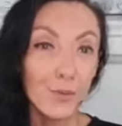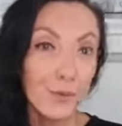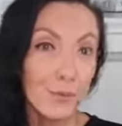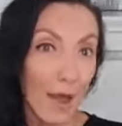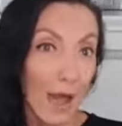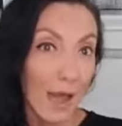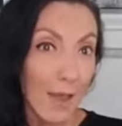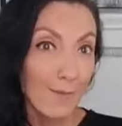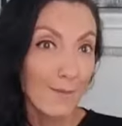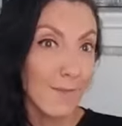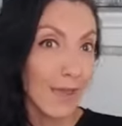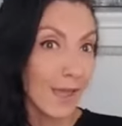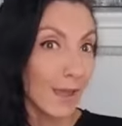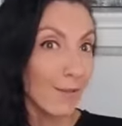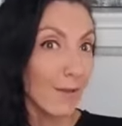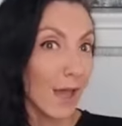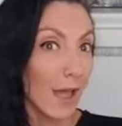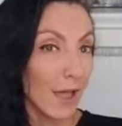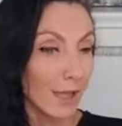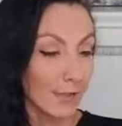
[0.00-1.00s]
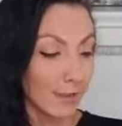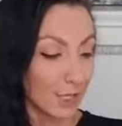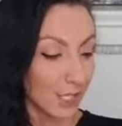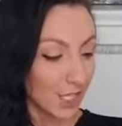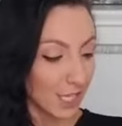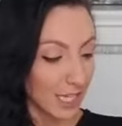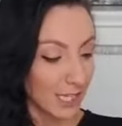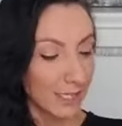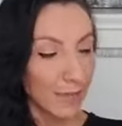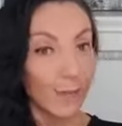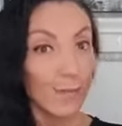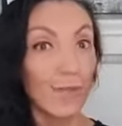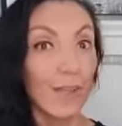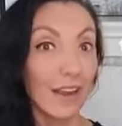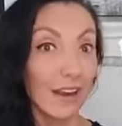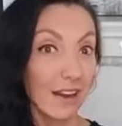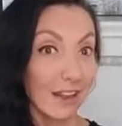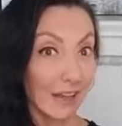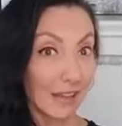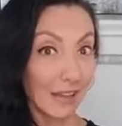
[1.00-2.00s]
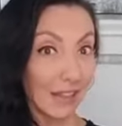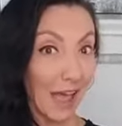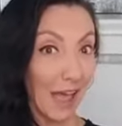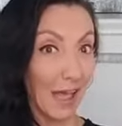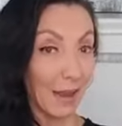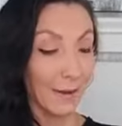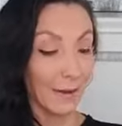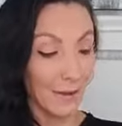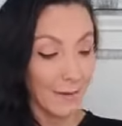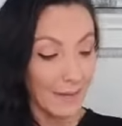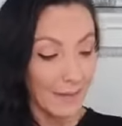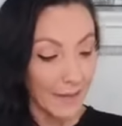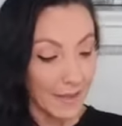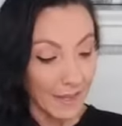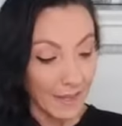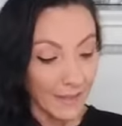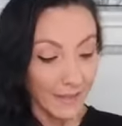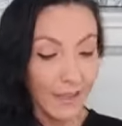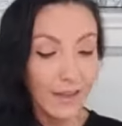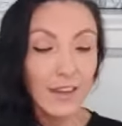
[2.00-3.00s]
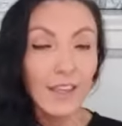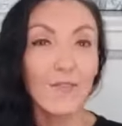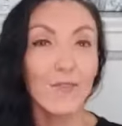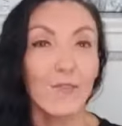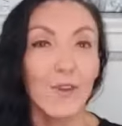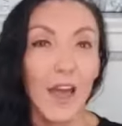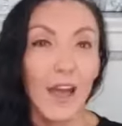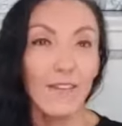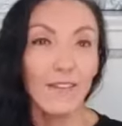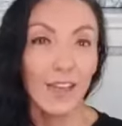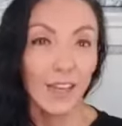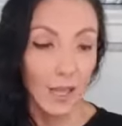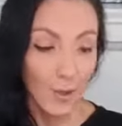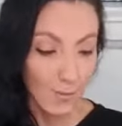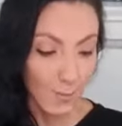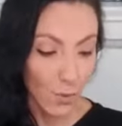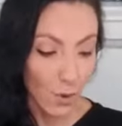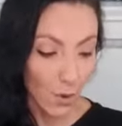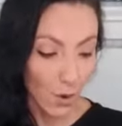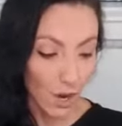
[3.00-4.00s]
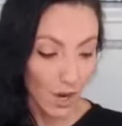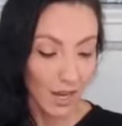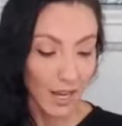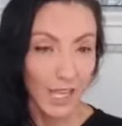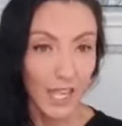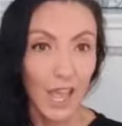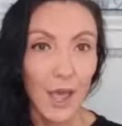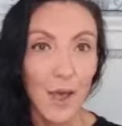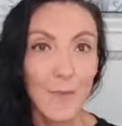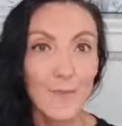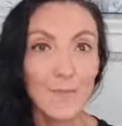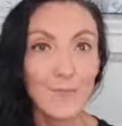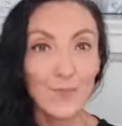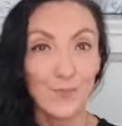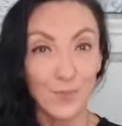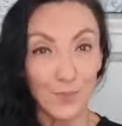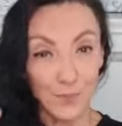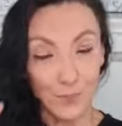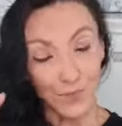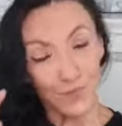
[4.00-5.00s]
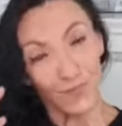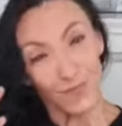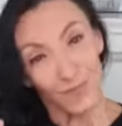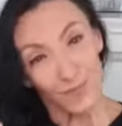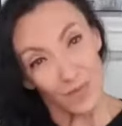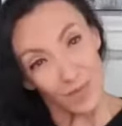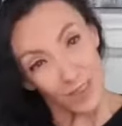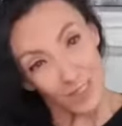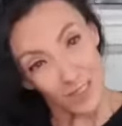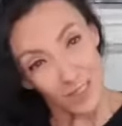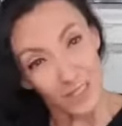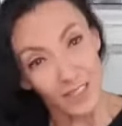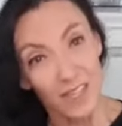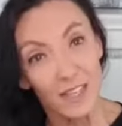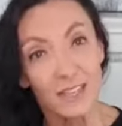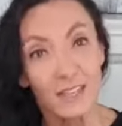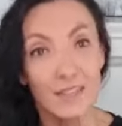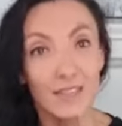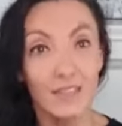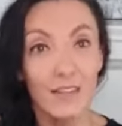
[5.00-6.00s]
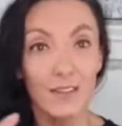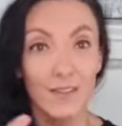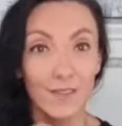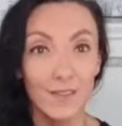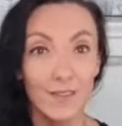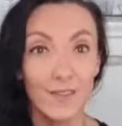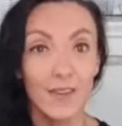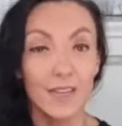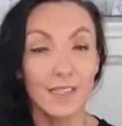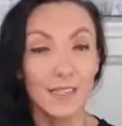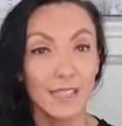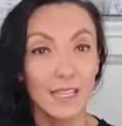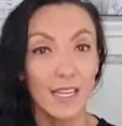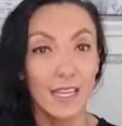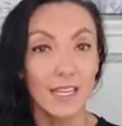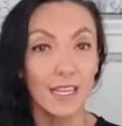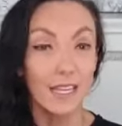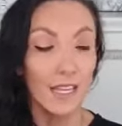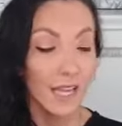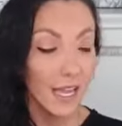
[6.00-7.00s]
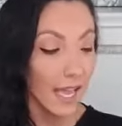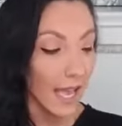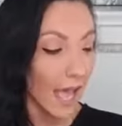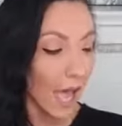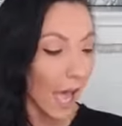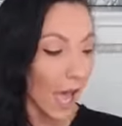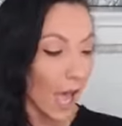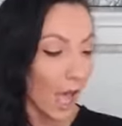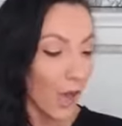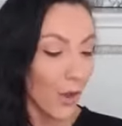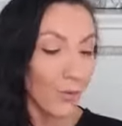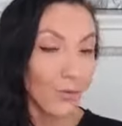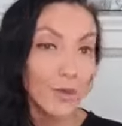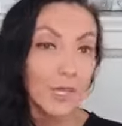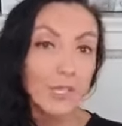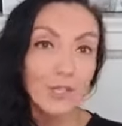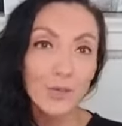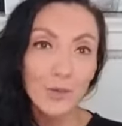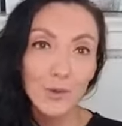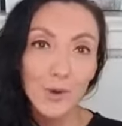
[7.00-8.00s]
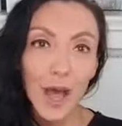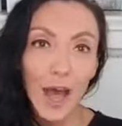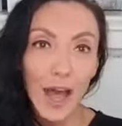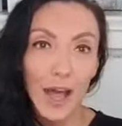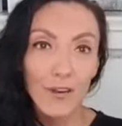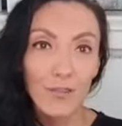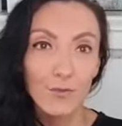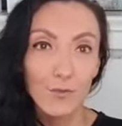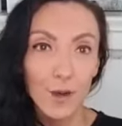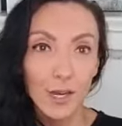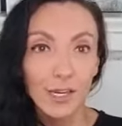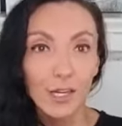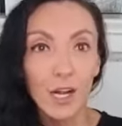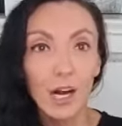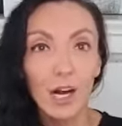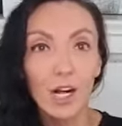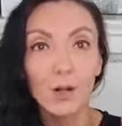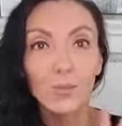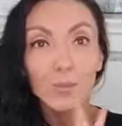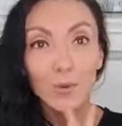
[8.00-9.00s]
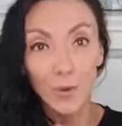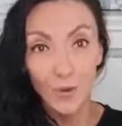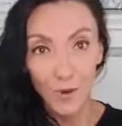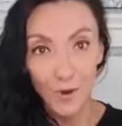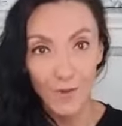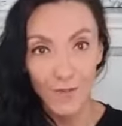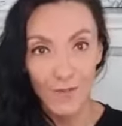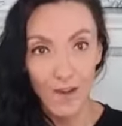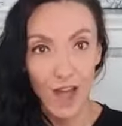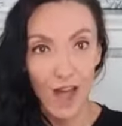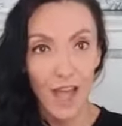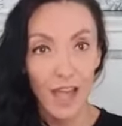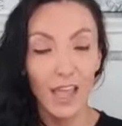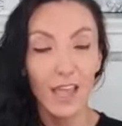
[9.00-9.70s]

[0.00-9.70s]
I may suggest something like that. Then if you have like a more like sensitive skin, we do have one called Purify.